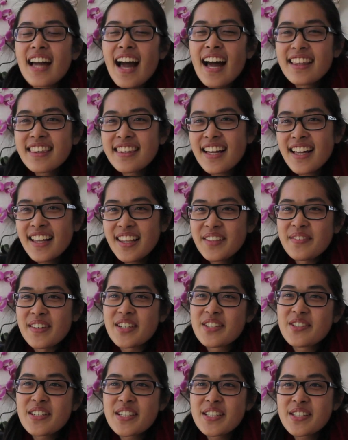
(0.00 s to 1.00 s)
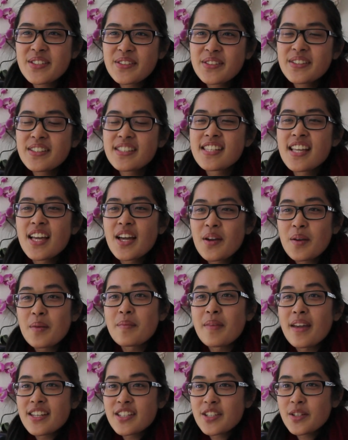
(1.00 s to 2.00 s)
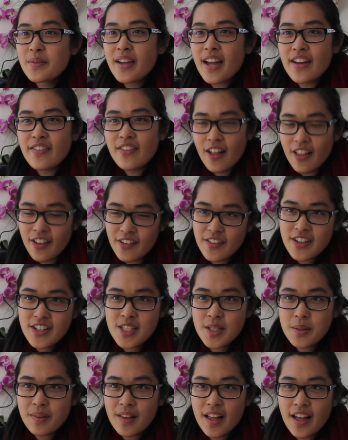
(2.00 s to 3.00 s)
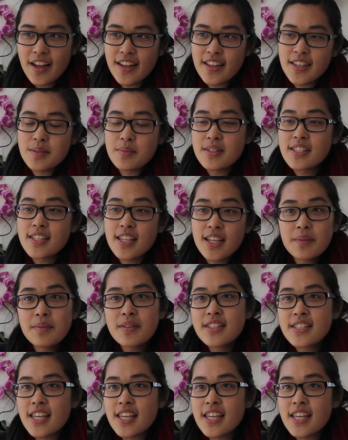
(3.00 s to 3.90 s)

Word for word: At the elementary schools, we make sure we have all of our supplies, we set up the